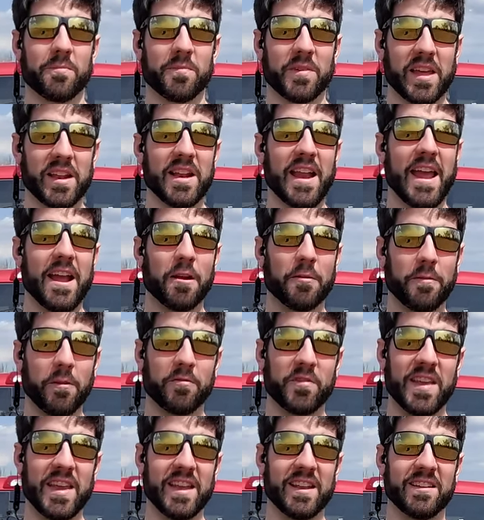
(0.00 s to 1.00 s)
Get an
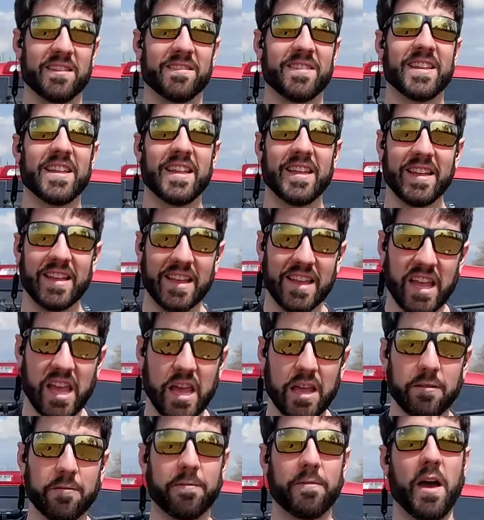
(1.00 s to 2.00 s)
AR-15
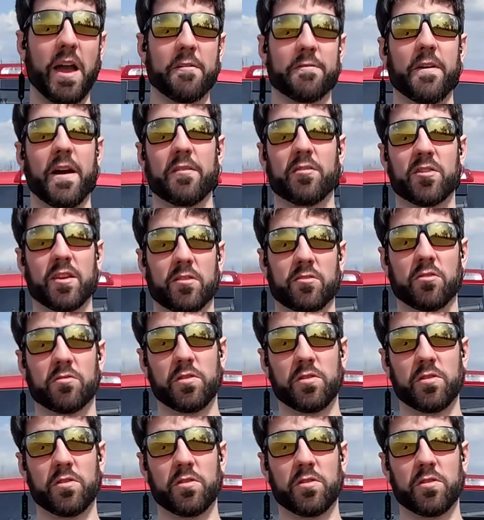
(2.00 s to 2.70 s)
in 5.56